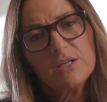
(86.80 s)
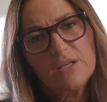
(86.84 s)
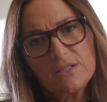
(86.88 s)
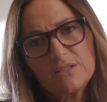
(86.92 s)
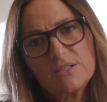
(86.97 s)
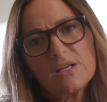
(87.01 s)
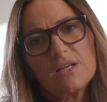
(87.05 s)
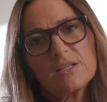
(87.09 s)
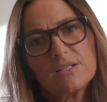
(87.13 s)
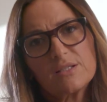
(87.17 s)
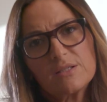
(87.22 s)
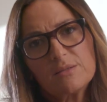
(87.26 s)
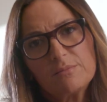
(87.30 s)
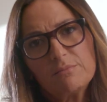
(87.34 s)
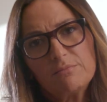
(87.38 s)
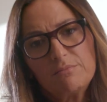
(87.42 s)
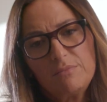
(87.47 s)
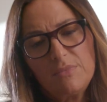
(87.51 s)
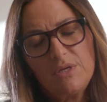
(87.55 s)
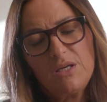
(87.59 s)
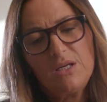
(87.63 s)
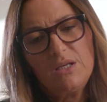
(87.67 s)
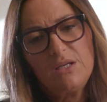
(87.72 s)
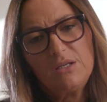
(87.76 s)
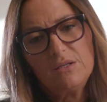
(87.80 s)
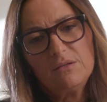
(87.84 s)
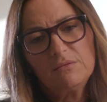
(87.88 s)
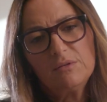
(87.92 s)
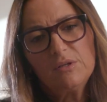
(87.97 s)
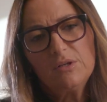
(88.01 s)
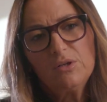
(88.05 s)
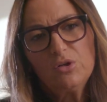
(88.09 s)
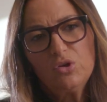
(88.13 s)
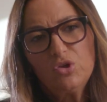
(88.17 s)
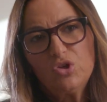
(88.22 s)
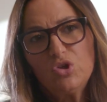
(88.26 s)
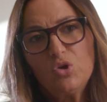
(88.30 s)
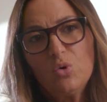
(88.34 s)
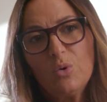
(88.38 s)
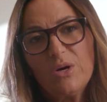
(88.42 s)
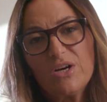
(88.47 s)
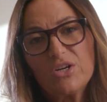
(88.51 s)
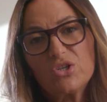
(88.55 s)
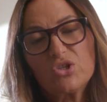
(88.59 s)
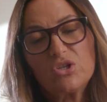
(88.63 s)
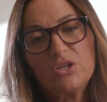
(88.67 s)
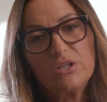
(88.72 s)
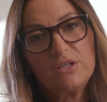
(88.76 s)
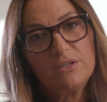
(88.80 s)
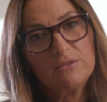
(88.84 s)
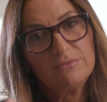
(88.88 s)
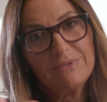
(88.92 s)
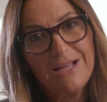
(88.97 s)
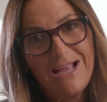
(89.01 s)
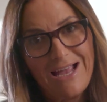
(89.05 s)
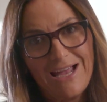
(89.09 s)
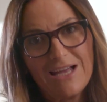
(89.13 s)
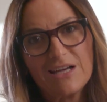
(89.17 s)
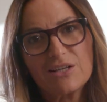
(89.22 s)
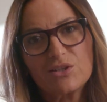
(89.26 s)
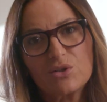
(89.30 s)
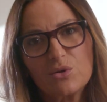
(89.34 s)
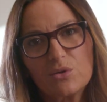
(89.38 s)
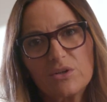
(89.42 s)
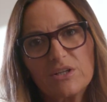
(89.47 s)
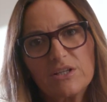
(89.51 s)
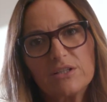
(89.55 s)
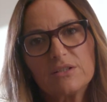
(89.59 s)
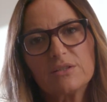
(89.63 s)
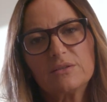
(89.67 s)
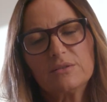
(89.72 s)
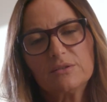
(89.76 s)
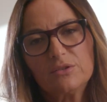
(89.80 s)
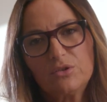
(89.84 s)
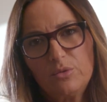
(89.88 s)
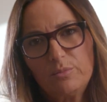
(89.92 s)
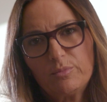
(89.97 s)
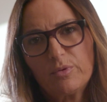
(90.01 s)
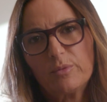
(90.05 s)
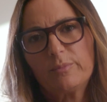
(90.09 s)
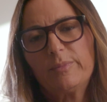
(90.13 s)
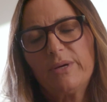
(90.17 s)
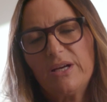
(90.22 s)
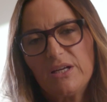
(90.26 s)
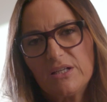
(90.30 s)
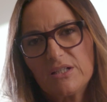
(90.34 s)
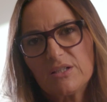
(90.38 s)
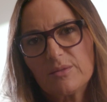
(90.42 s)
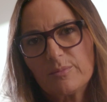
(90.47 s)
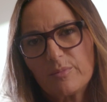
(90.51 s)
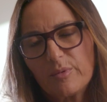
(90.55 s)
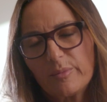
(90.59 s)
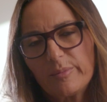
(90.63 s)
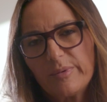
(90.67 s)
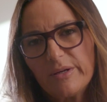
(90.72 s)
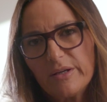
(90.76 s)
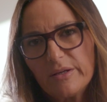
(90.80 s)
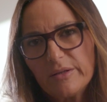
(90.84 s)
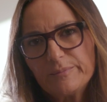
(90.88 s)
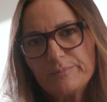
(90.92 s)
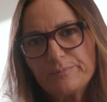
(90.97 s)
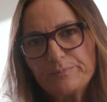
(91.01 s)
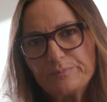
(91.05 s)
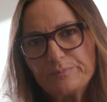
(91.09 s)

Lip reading: It doesn't mean you actually act on it. You prepare to prepare.